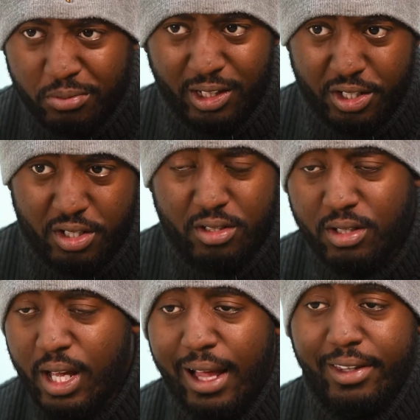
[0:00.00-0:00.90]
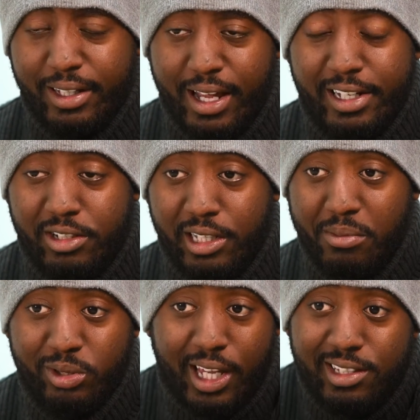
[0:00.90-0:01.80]
is malicious. I think
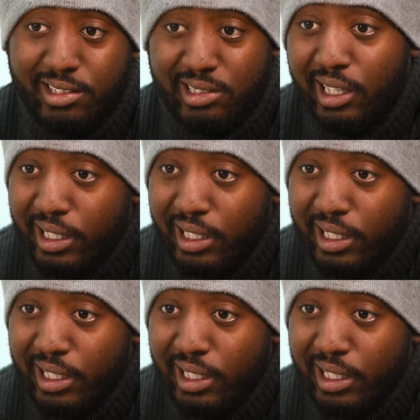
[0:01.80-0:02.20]
in most cases,